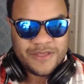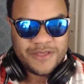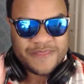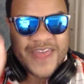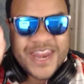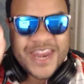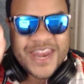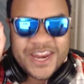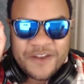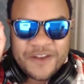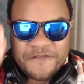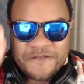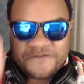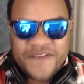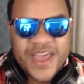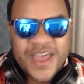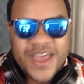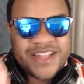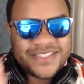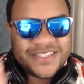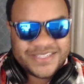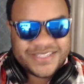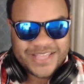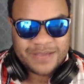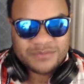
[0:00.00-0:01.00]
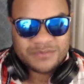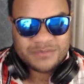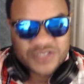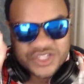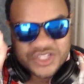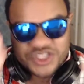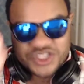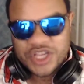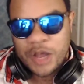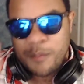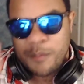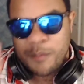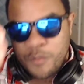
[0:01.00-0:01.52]
that it offends them
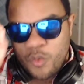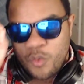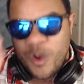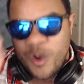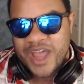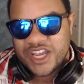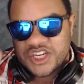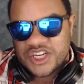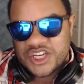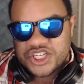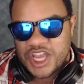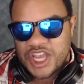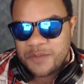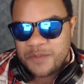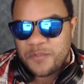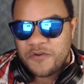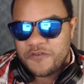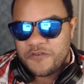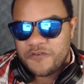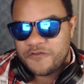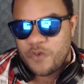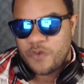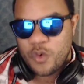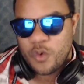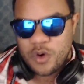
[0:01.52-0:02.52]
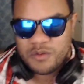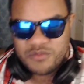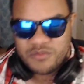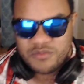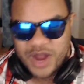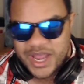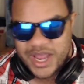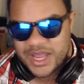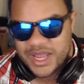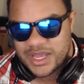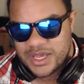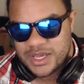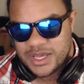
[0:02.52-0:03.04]
some way, shape, or form,
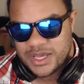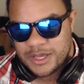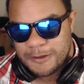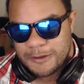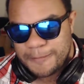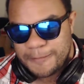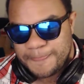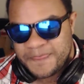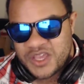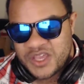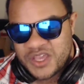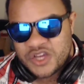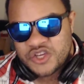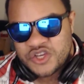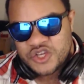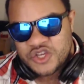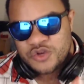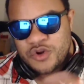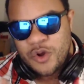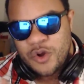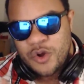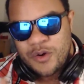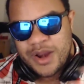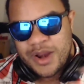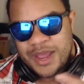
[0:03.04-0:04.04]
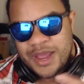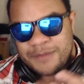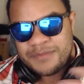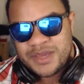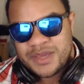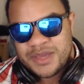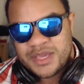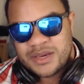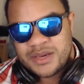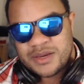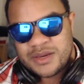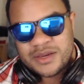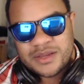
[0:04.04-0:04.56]
right? Do you know what I
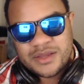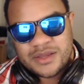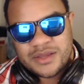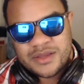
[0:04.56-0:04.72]
mean?